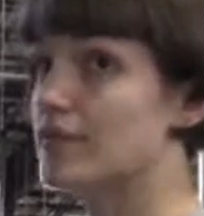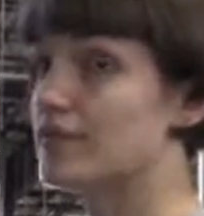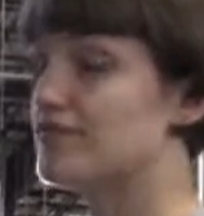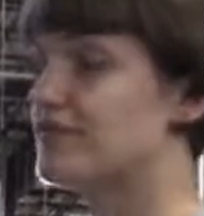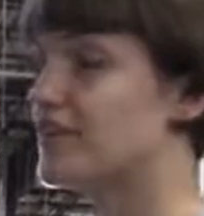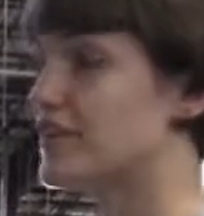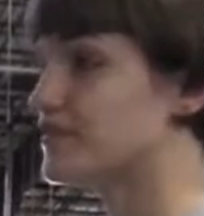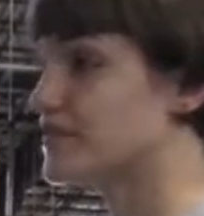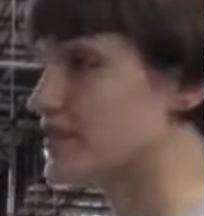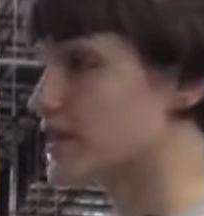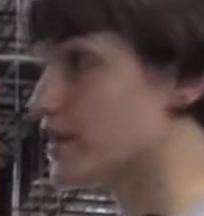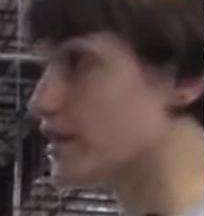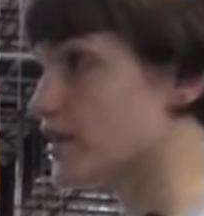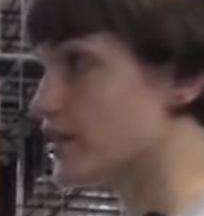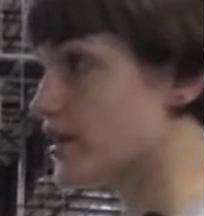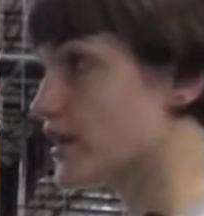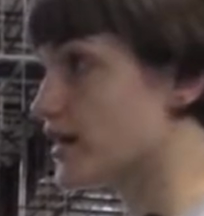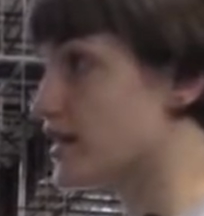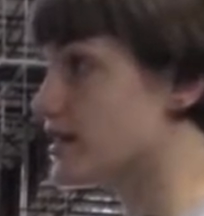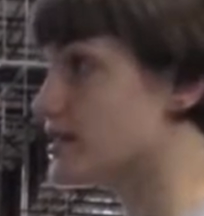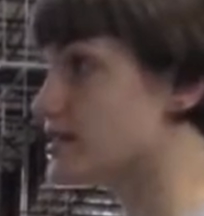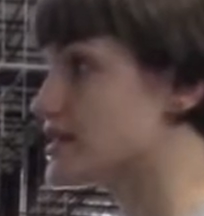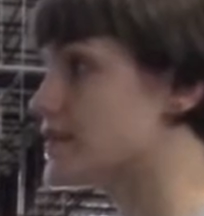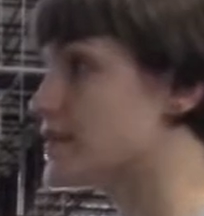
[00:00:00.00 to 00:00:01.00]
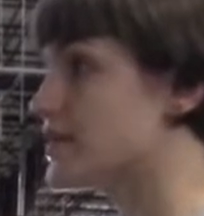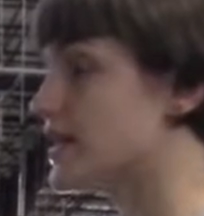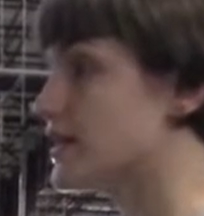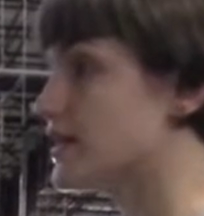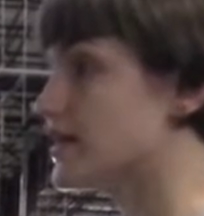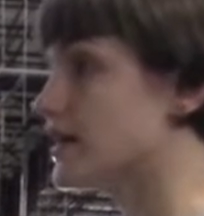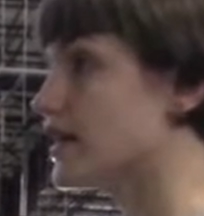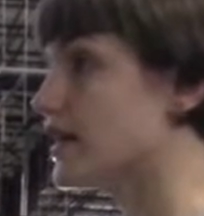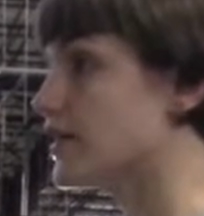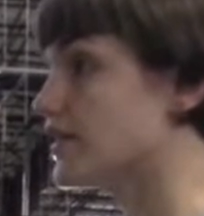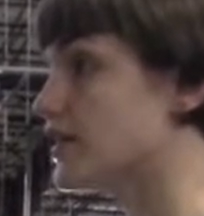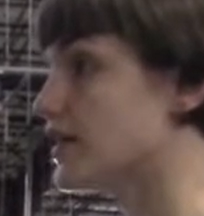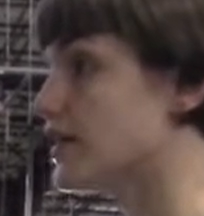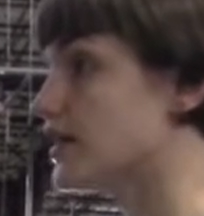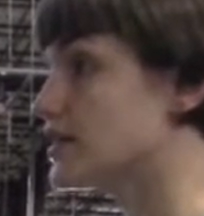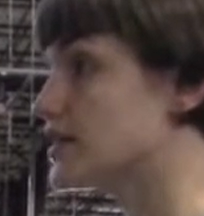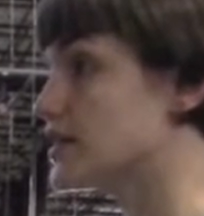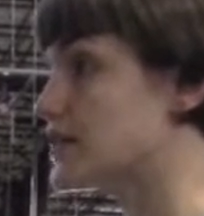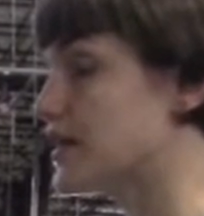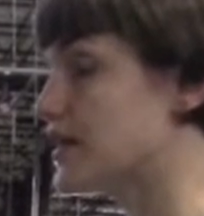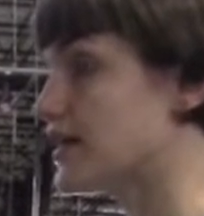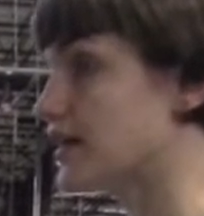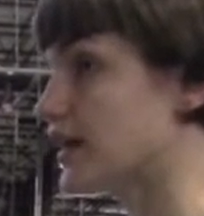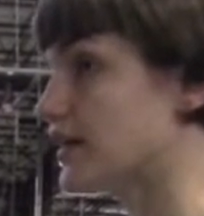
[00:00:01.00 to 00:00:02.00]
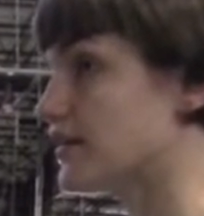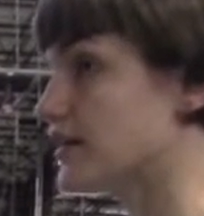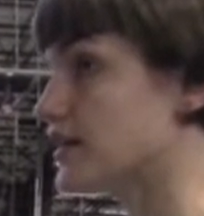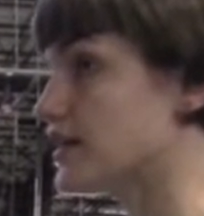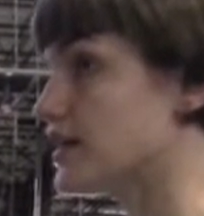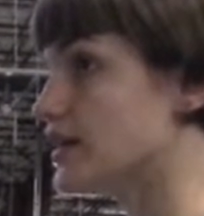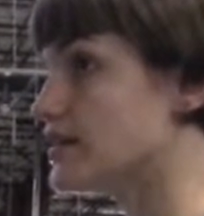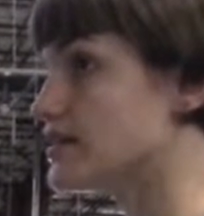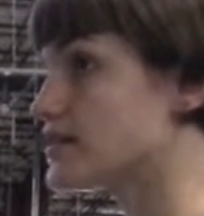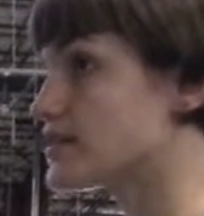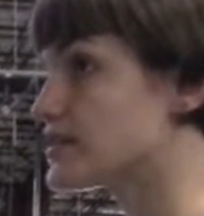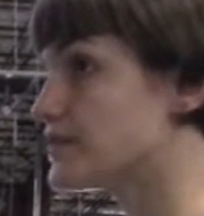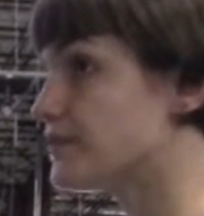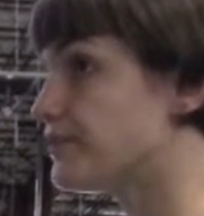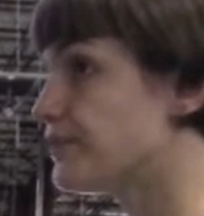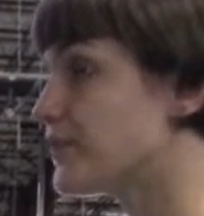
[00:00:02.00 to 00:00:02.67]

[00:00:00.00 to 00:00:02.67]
50 degrees, depending on the yeast.